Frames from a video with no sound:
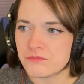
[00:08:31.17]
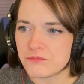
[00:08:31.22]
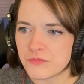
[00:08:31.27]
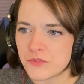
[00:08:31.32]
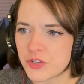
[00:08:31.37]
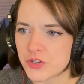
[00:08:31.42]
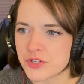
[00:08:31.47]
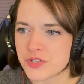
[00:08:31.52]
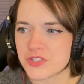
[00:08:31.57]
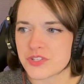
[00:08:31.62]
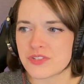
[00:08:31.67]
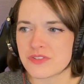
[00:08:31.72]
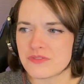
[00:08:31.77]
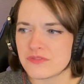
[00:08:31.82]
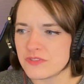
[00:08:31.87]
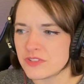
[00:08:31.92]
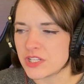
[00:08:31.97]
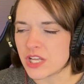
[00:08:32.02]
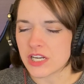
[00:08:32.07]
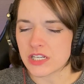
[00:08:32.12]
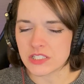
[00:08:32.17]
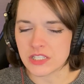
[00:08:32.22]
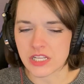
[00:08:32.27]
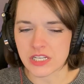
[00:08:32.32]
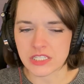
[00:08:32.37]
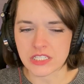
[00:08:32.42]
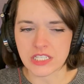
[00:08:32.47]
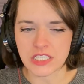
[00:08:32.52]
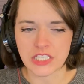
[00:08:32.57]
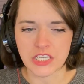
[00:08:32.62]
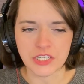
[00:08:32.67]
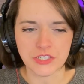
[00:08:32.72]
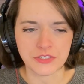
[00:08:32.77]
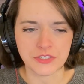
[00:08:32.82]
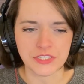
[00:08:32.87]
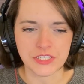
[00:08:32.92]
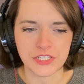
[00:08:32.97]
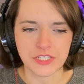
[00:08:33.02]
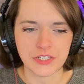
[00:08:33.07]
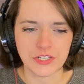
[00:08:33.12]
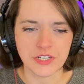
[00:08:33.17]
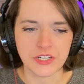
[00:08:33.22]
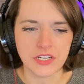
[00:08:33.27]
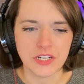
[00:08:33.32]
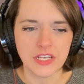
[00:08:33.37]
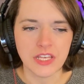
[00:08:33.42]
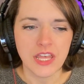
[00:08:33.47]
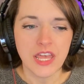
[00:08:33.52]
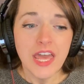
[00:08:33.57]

There's not a lot of clutter here.